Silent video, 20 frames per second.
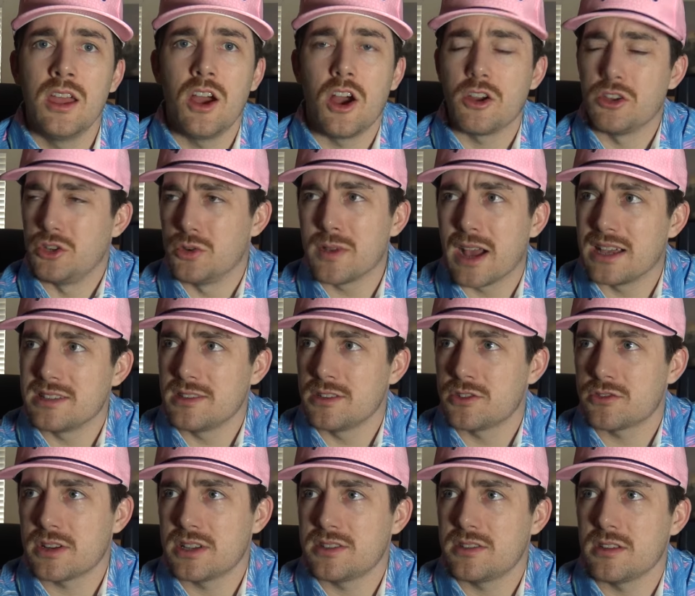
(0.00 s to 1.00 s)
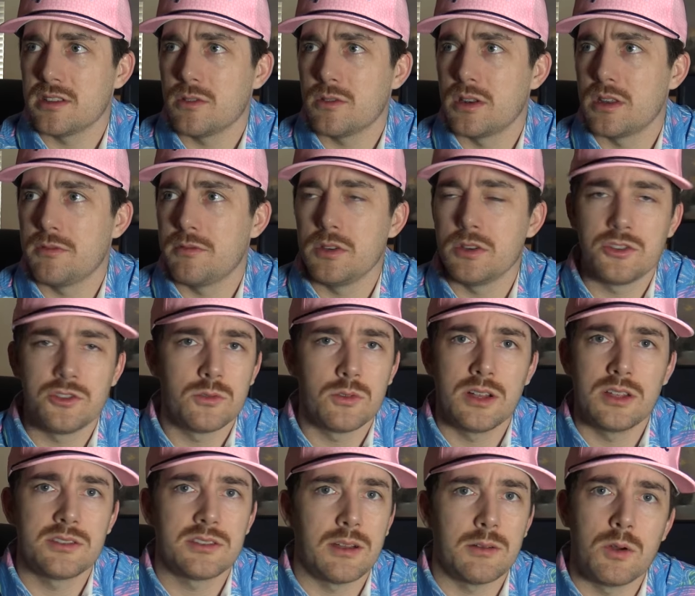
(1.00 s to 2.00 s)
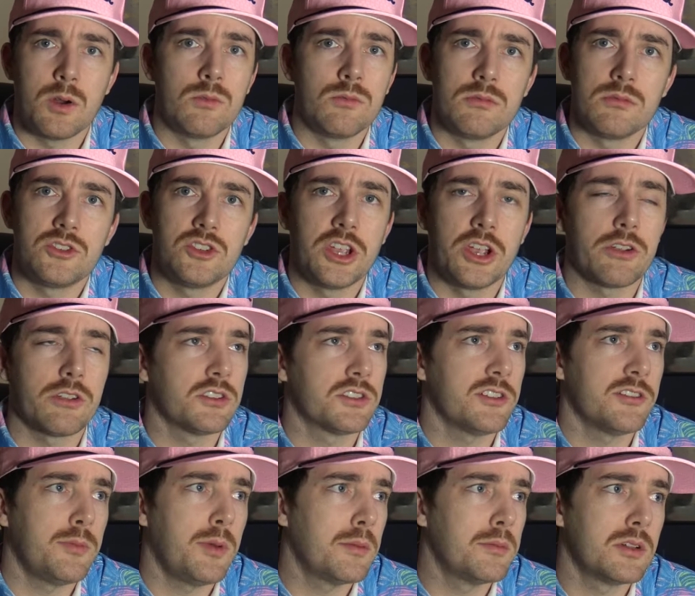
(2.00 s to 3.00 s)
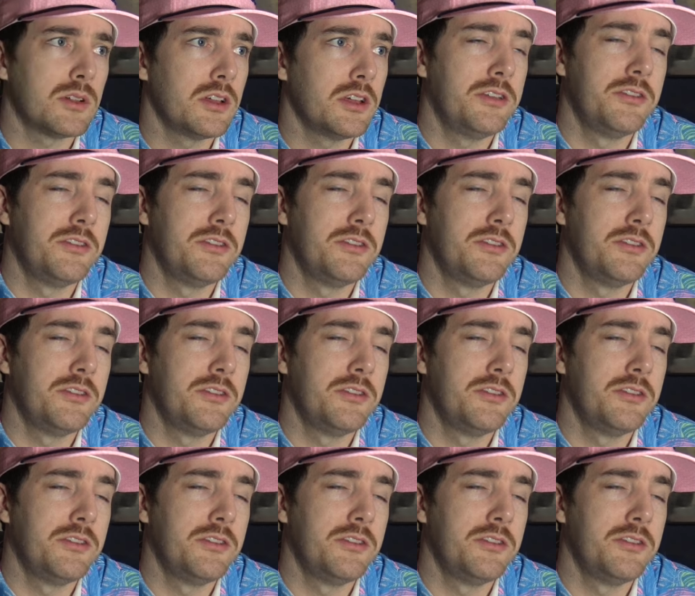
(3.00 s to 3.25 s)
Are you guys interested in going to the future ones? I won't share your stuff publicly